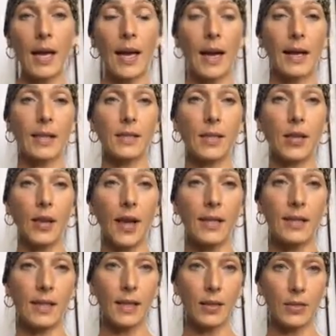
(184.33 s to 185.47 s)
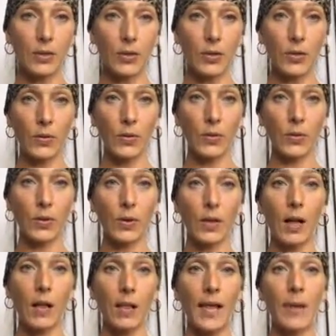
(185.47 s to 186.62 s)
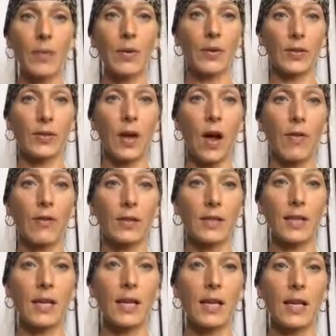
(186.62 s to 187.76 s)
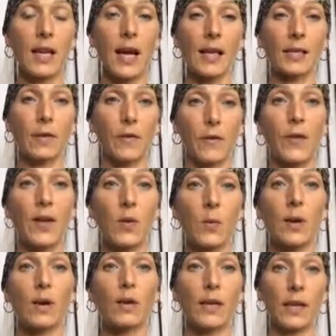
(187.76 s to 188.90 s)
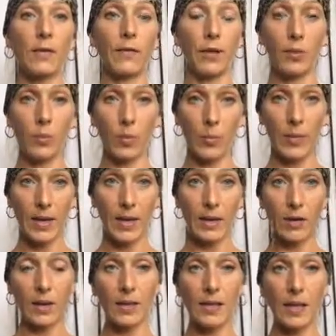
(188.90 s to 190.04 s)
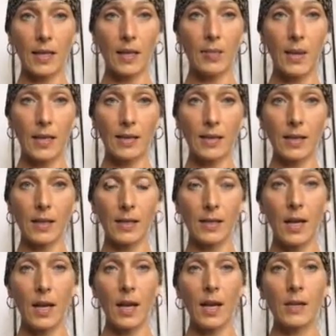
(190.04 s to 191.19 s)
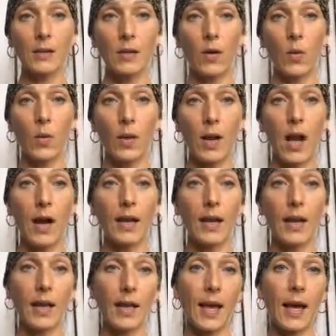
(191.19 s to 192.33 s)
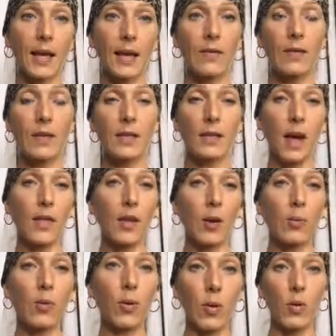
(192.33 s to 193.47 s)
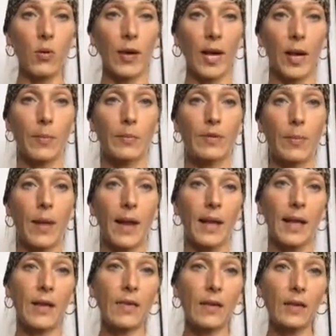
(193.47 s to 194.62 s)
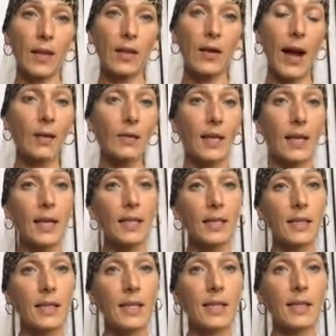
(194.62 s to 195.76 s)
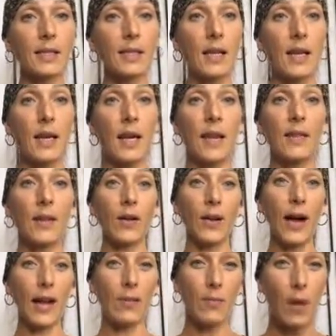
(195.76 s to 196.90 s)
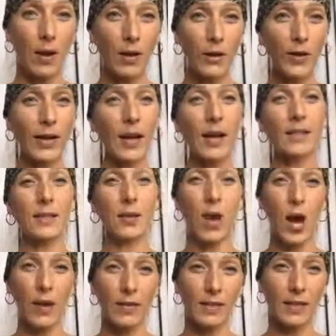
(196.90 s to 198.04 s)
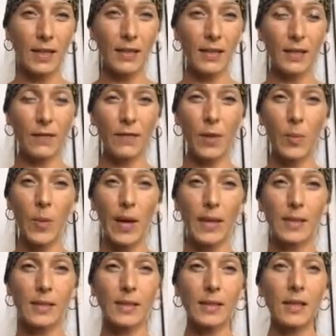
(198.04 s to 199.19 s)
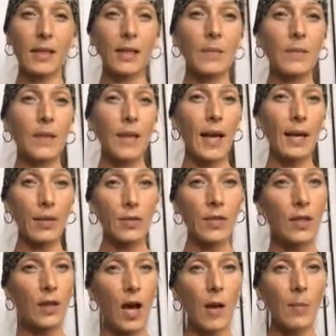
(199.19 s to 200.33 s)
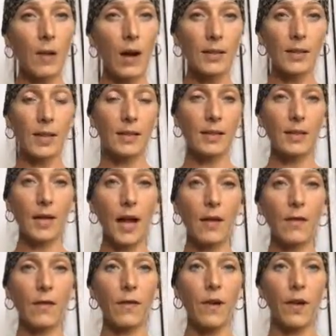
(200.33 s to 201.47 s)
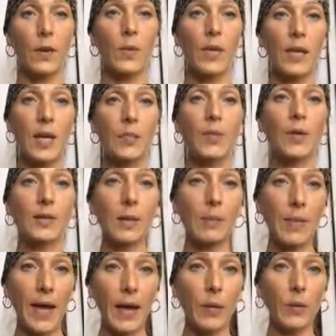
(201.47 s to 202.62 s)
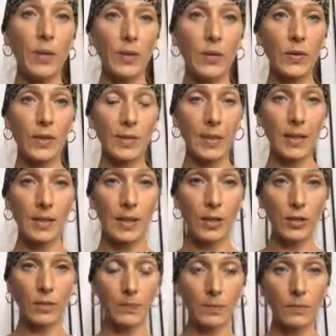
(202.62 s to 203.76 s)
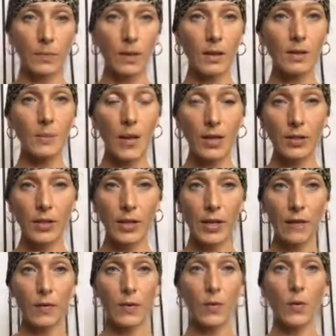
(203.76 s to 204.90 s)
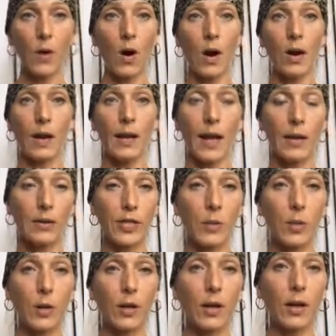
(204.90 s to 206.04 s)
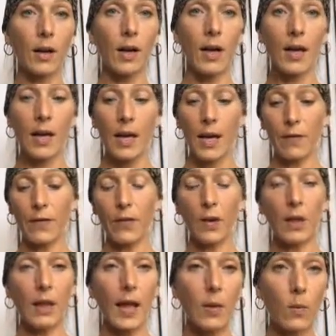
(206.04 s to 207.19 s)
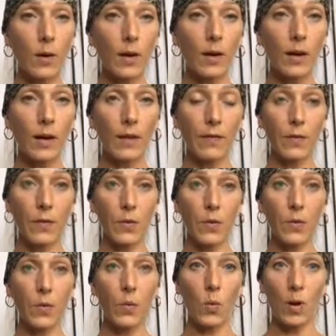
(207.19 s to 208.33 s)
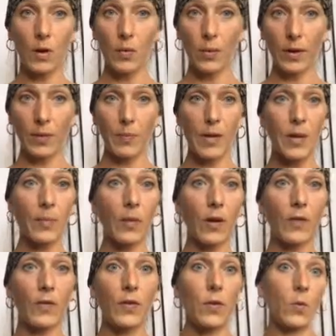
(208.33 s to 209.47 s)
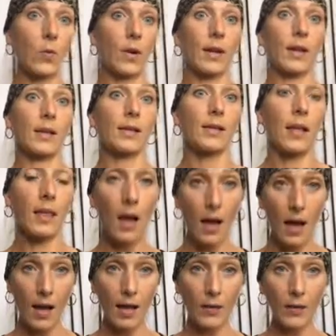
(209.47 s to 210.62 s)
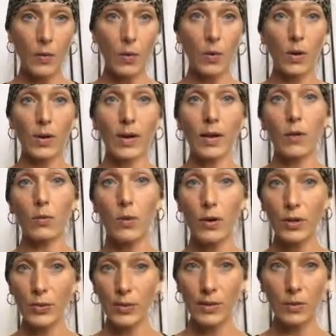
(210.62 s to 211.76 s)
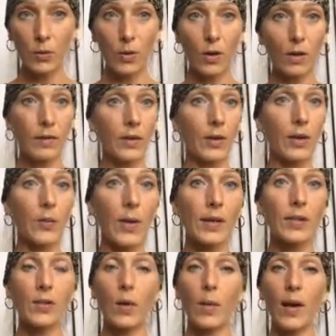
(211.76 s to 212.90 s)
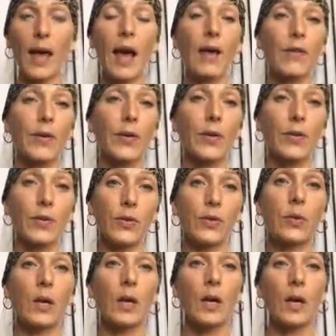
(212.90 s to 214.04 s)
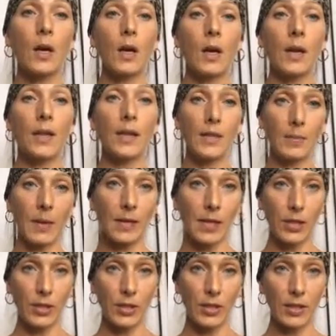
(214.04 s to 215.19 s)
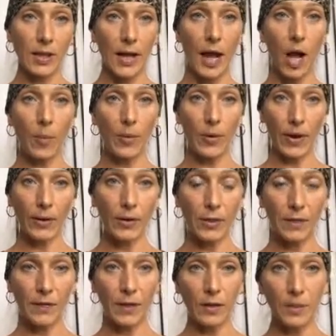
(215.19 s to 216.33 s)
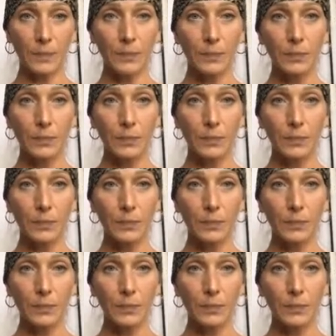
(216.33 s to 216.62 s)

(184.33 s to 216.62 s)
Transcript: And it's a good idea to claim your sovereignty as a free-willed individual being on a daily basis, so that we're not getting any of these other programs from any of these other outside entities that are kind of monitoring us and harvesting this fear-based energy thought process stuff. We keep those at bay when we do this meditation, especially if you are an energy worker, if you're a light worker, if you work with people, if you work in a salon, if you work in a grocery store, if you're at a restaurant, whatever you do, this meditation is going to help your energy field.